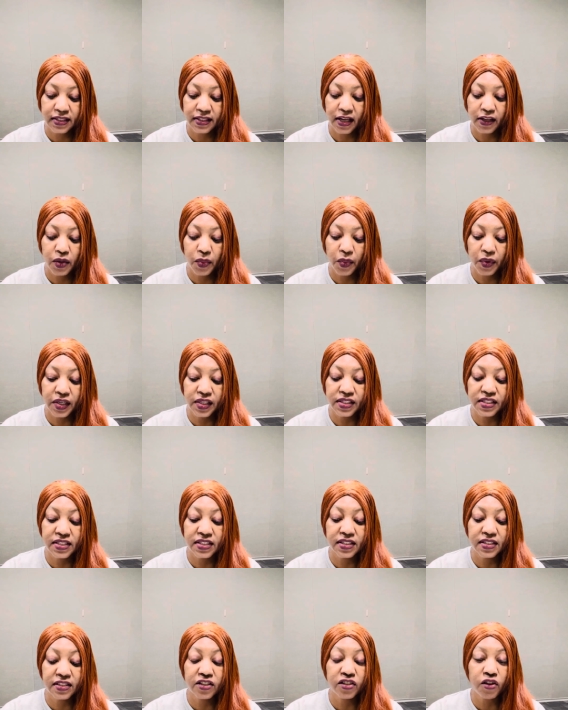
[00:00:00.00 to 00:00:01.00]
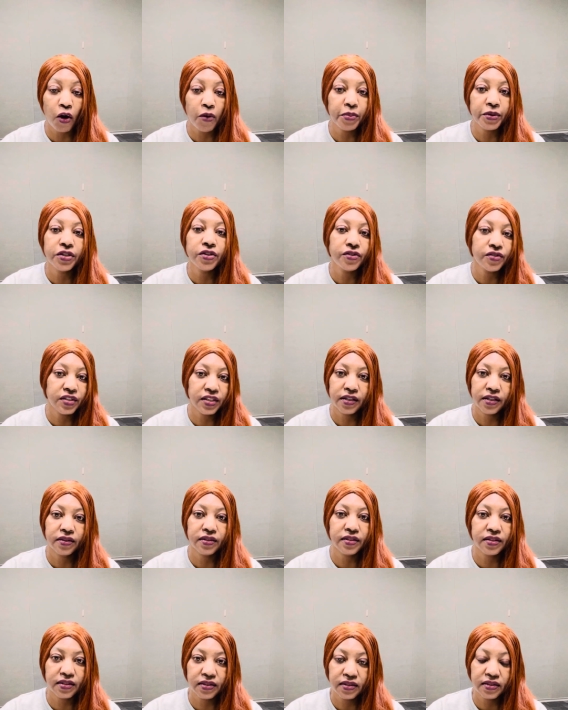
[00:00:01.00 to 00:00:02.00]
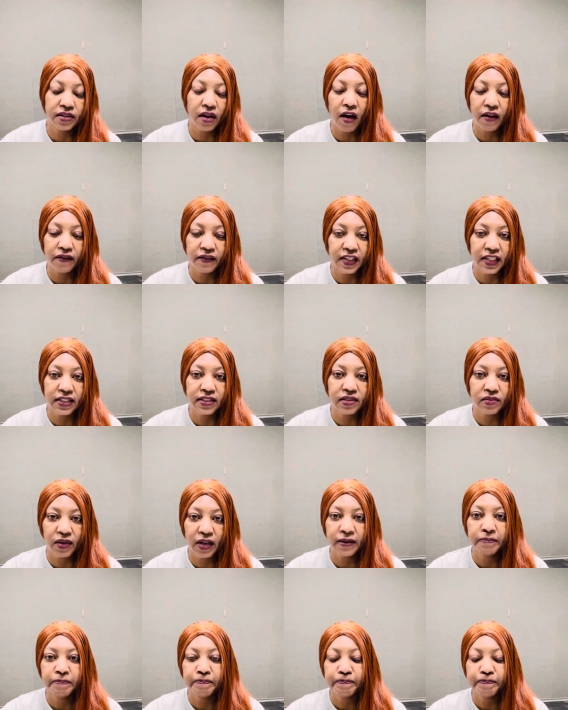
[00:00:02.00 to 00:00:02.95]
Now, you want to sharpen your skills. This is obvious, right?